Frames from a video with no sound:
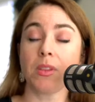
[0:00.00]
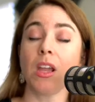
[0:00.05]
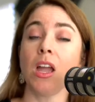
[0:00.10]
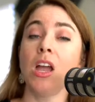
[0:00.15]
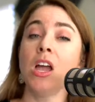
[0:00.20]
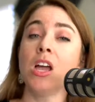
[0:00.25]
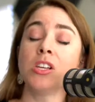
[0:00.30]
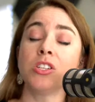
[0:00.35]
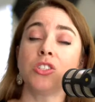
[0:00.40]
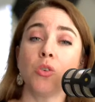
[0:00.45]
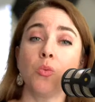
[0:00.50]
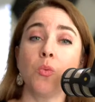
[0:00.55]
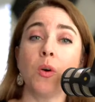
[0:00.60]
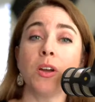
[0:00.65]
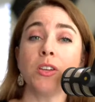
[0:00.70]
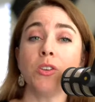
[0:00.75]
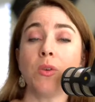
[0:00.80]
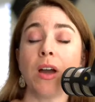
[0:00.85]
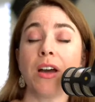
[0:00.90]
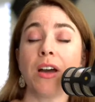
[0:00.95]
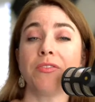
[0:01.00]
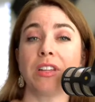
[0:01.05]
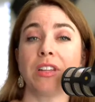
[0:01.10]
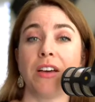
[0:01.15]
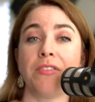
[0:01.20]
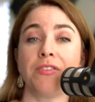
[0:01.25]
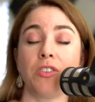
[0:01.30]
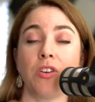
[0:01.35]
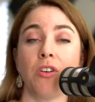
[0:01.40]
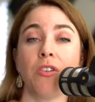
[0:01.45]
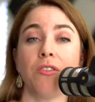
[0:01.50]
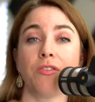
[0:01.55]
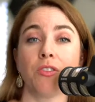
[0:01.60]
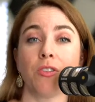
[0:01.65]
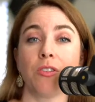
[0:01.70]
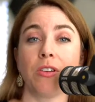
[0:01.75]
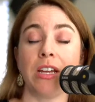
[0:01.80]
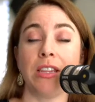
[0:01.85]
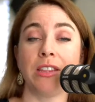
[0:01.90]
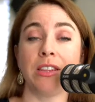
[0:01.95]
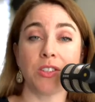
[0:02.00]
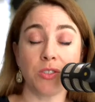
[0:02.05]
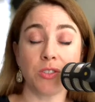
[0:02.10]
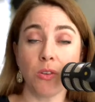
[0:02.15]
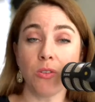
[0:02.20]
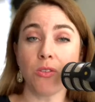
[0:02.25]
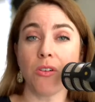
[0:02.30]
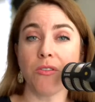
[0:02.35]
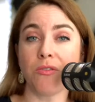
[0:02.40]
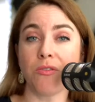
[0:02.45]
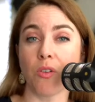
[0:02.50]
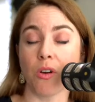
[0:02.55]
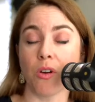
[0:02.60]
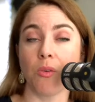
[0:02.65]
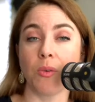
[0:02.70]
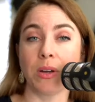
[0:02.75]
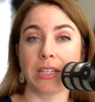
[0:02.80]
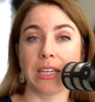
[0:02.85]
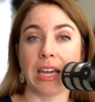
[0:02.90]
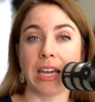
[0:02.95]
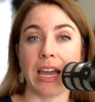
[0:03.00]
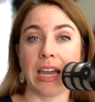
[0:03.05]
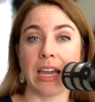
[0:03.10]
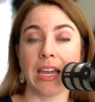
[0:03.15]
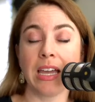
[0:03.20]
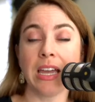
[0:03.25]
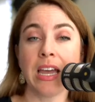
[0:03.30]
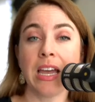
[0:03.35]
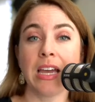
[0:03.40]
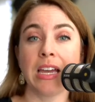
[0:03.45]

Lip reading: So what you have left over in the solo 401k